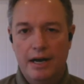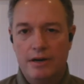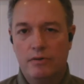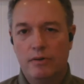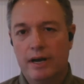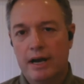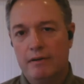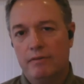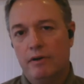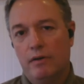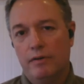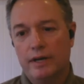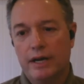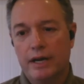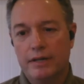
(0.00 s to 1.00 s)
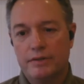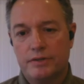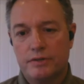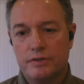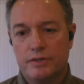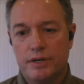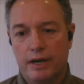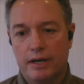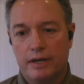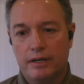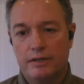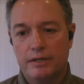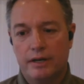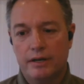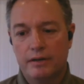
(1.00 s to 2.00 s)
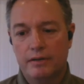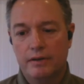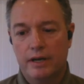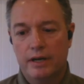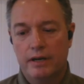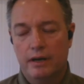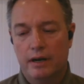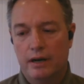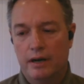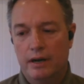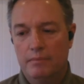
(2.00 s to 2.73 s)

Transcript: I don't have all the answers. I can tell you that